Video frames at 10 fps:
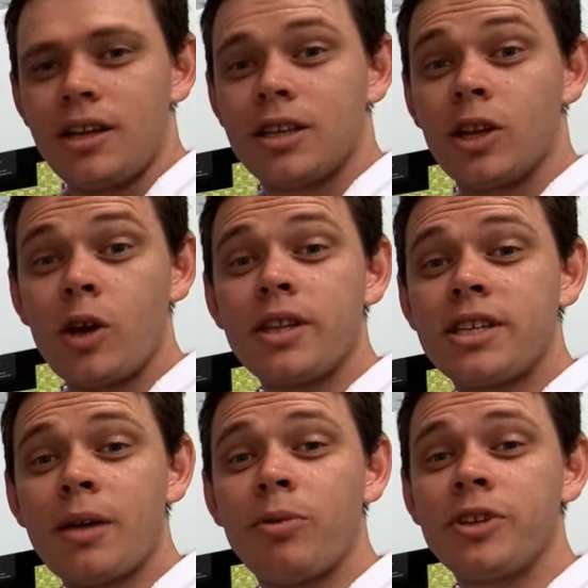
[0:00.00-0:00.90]
To load the
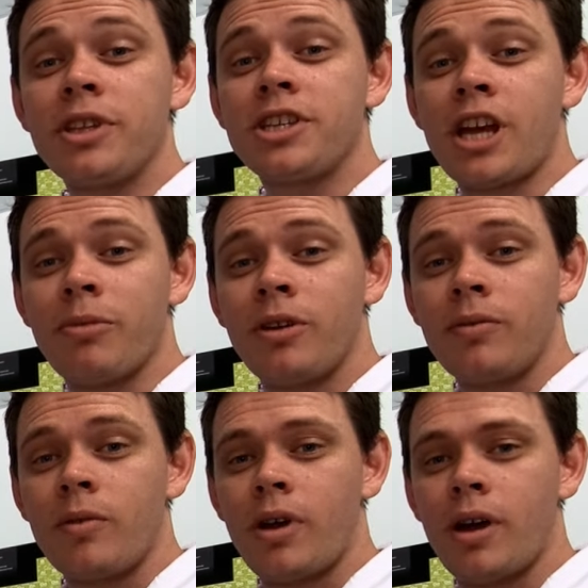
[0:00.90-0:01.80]
samples in the chamber,
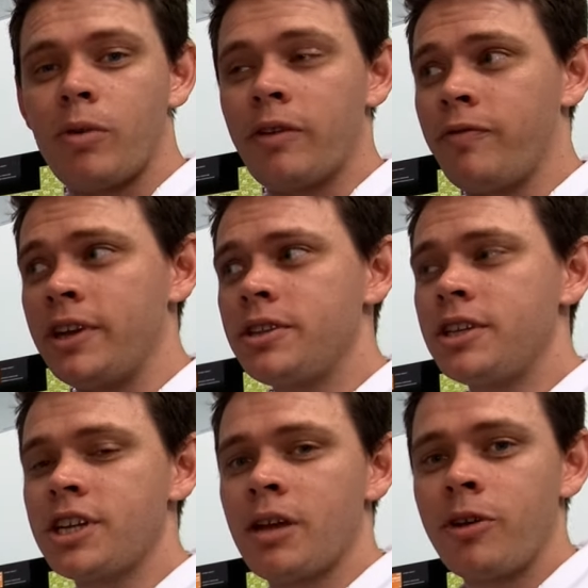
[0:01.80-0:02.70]
we have vented the
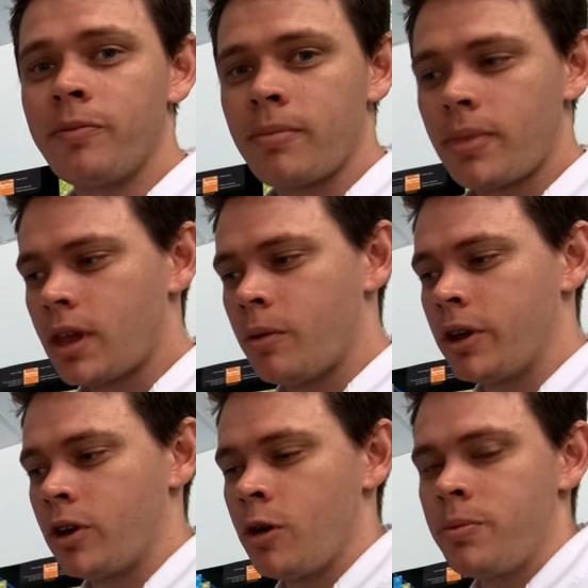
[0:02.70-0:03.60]
chamber and we
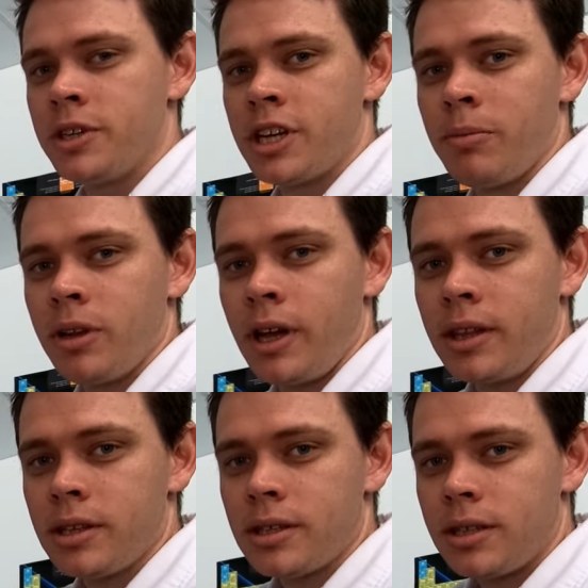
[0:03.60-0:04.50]
can open the chamber like
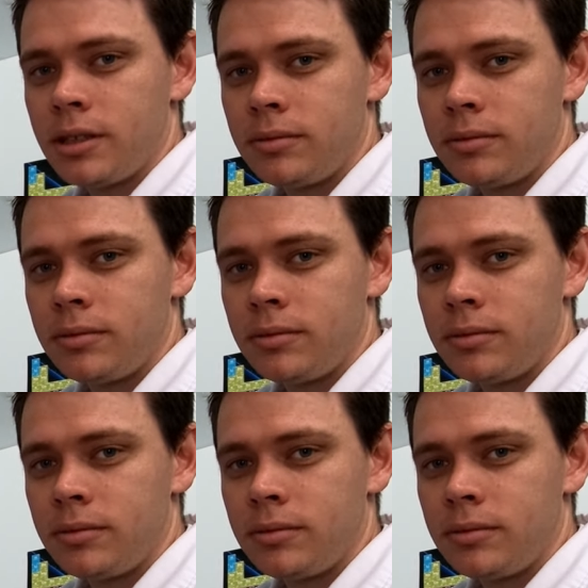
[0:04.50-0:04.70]
this.